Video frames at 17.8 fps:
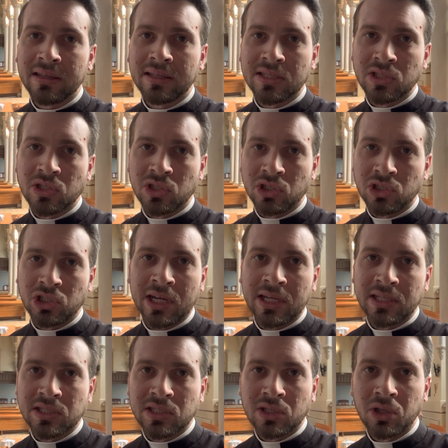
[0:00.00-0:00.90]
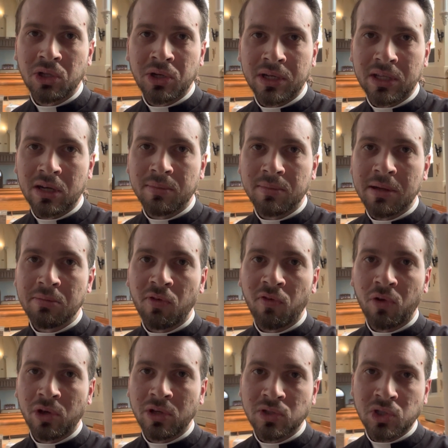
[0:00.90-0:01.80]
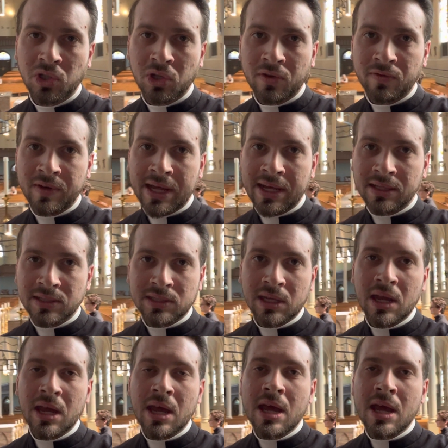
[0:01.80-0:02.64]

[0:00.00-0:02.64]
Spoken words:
this is your chance to learn a little bit before you serve next.